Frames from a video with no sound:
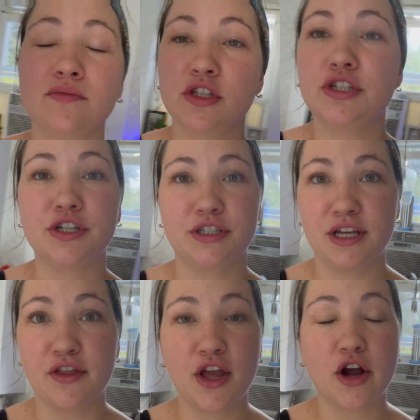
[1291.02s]
Seriously,
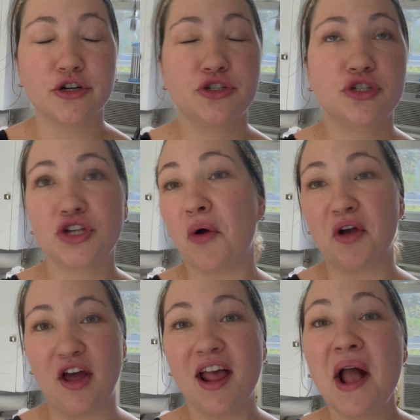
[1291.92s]
they are so
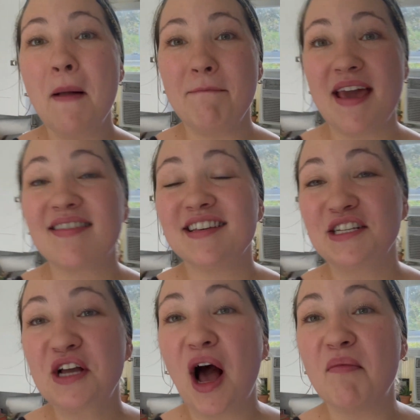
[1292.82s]
good. Make these and
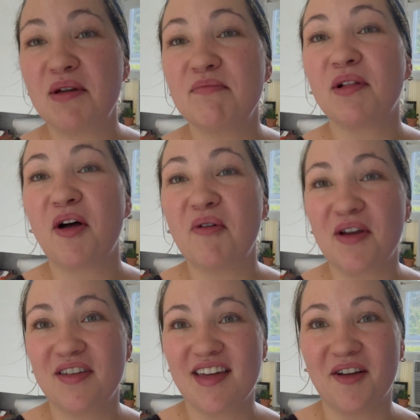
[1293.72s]
comment below what you
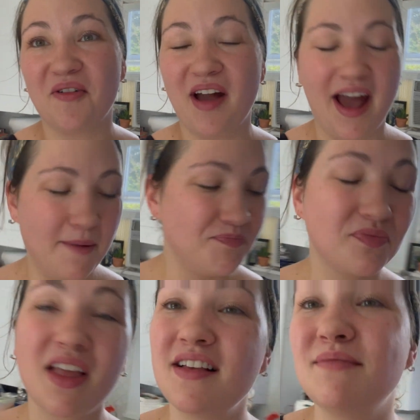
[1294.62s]
think, okay?
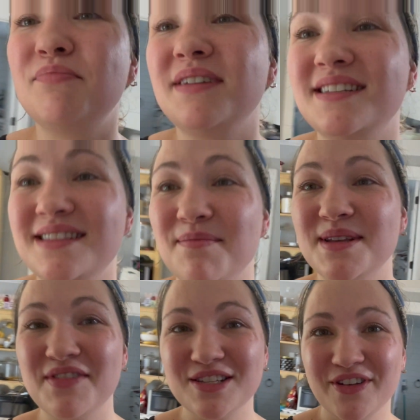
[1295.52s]
Please thumbs up
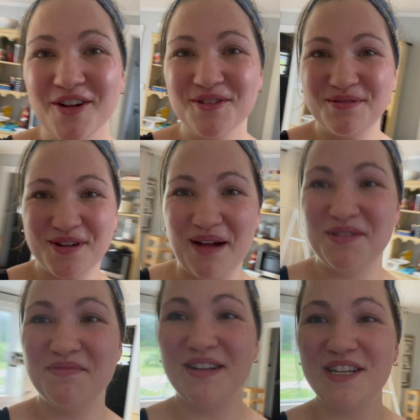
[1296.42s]
this video and subscribe to
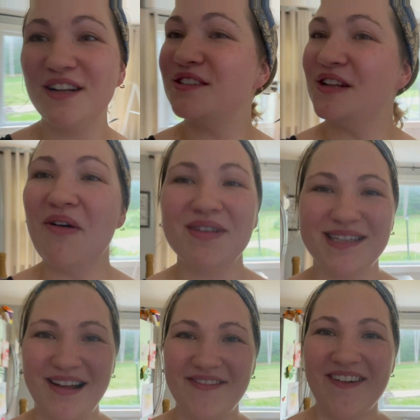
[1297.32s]
my channel so you don't miss out
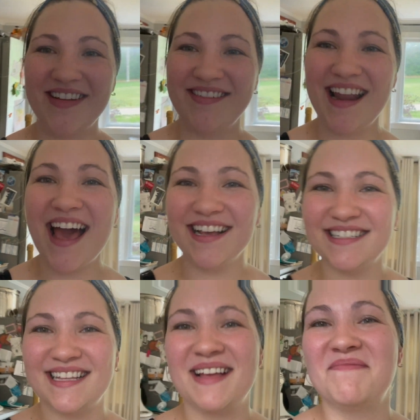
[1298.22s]
on what we do next.
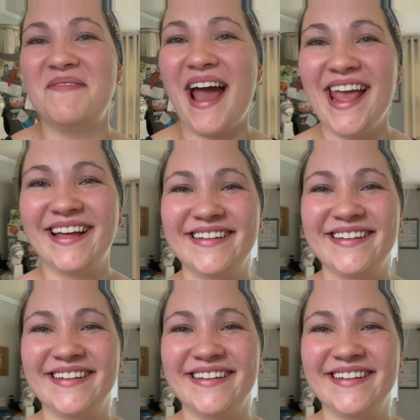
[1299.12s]
Bye-bye.